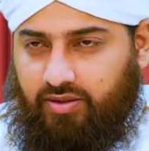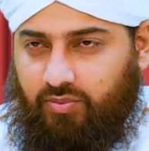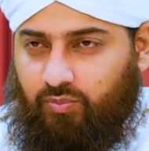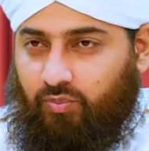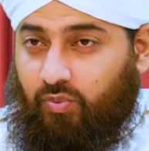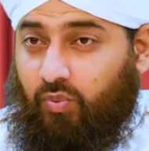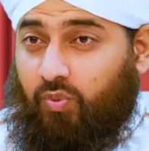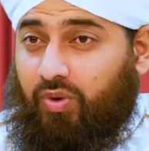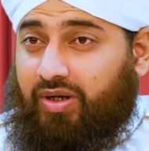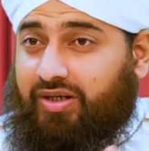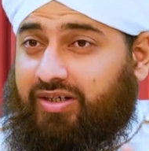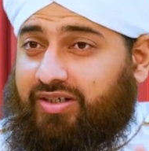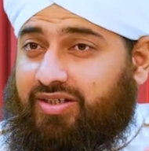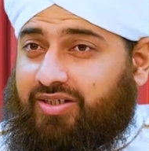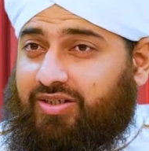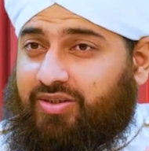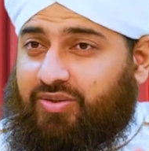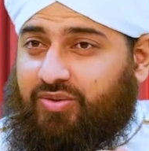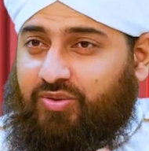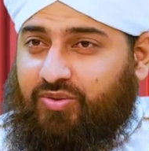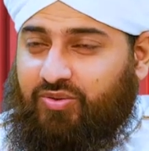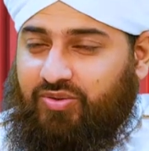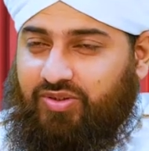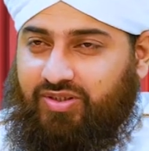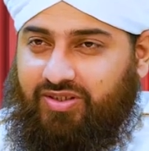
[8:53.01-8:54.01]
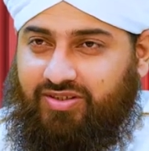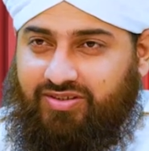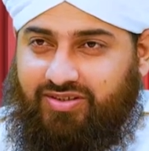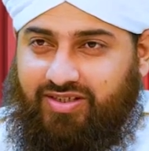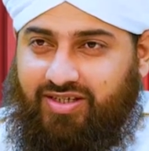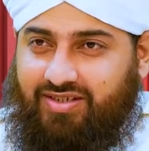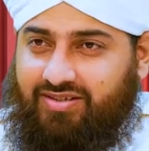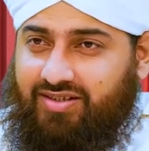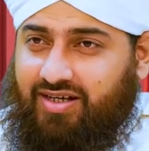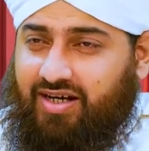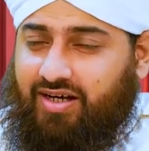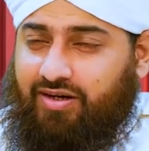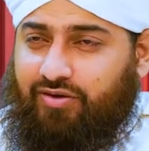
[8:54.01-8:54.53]
But what did he do? He
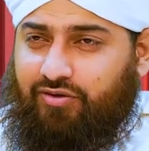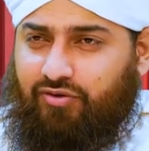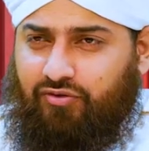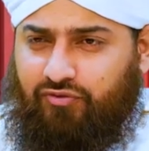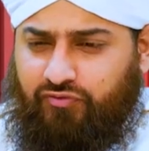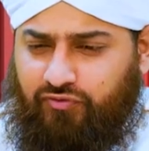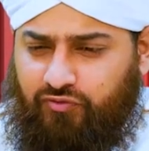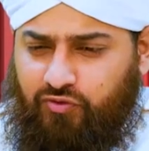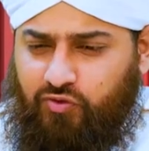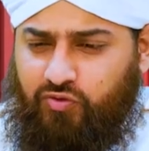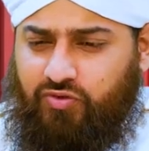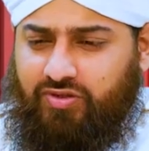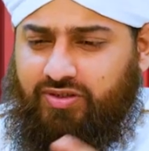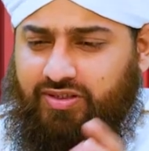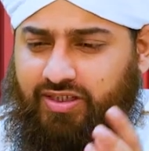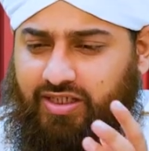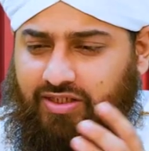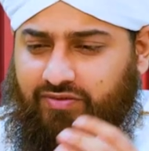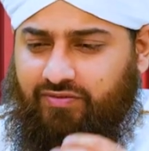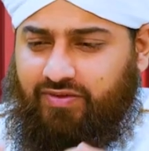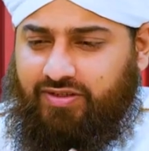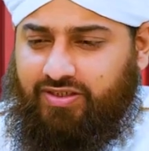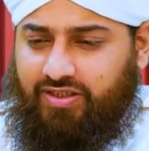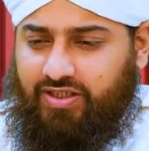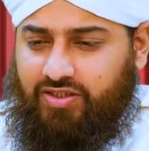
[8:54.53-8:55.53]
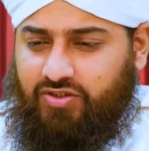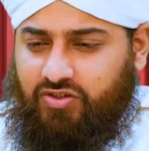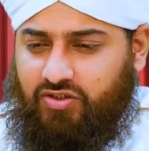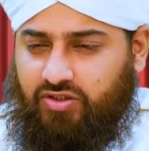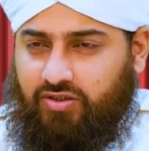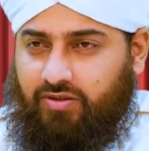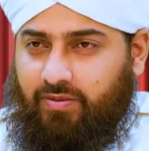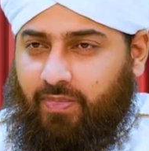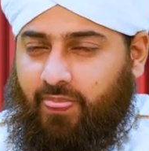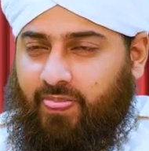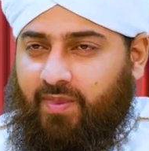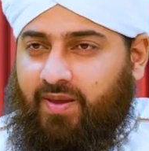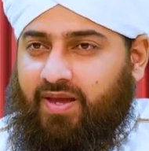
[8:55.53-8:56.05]
says that refusing the
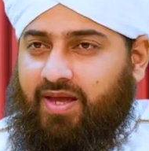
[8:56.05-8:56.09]
invitation,